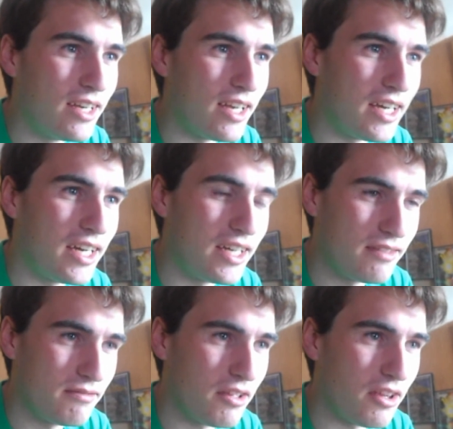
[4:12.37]

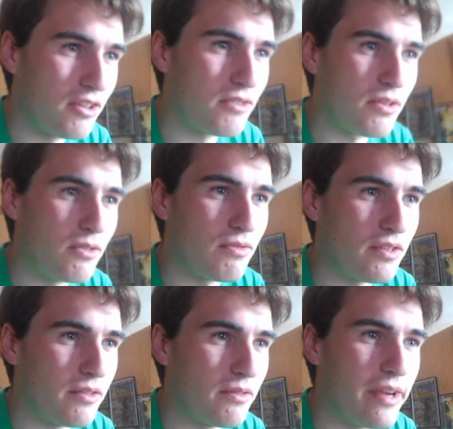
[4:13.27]
With the third one,
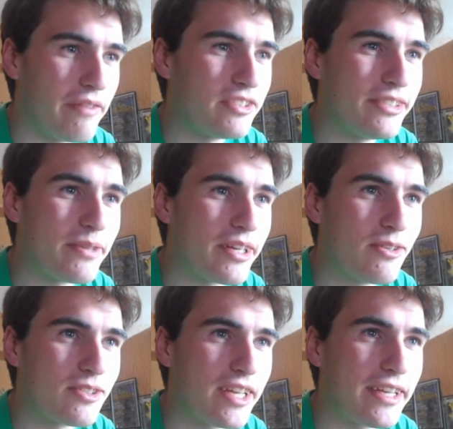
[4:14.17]
hopefully. We haven't seen what it
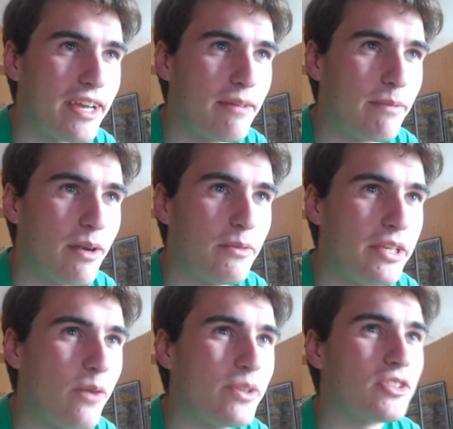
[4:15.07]
looks like yet, but we
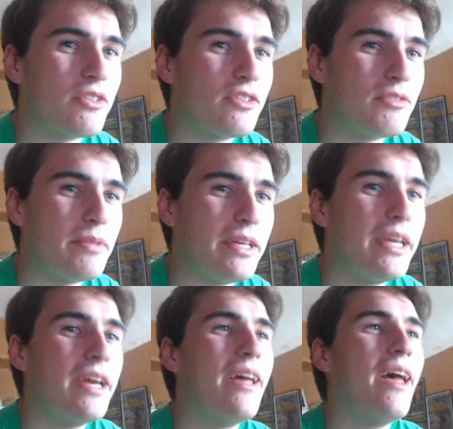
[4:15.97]
know it's going to
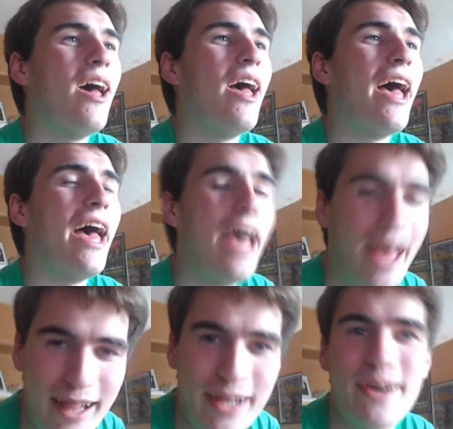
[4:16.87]
be
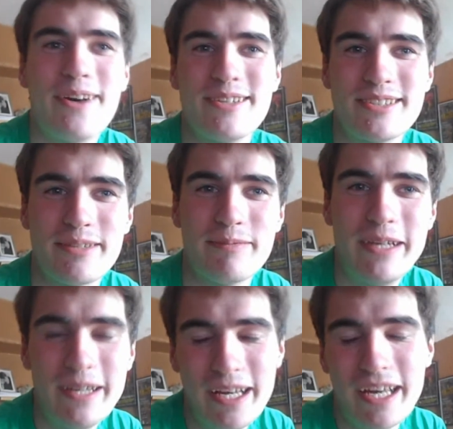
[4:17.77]
hella awesome.
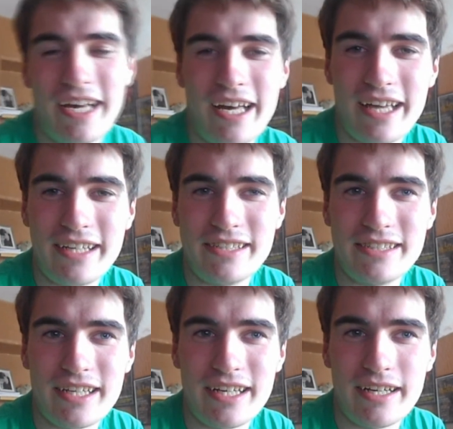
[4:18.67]
And,
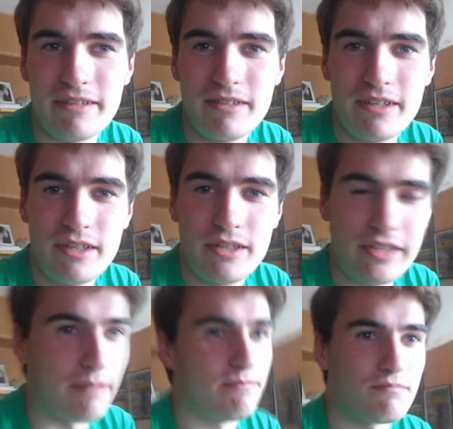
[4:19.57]

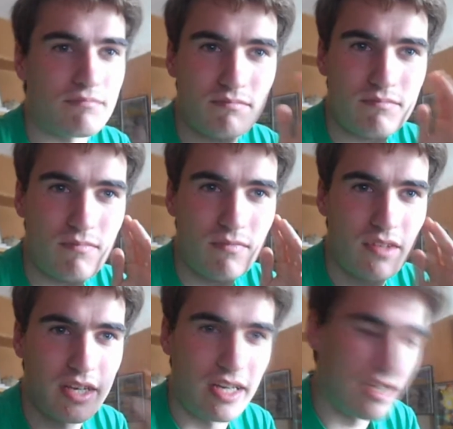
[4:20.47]
yeah.
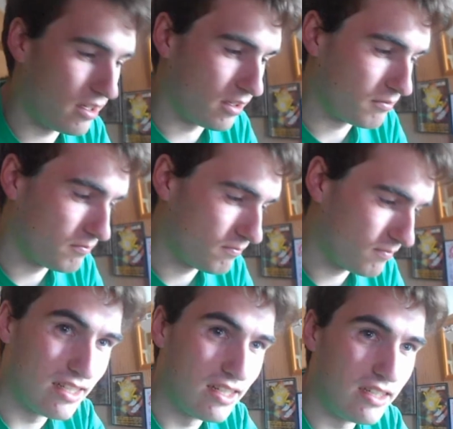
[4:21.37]
Hold on.
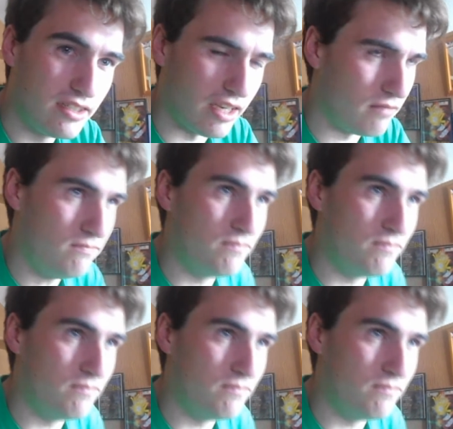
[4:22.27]
Yeah.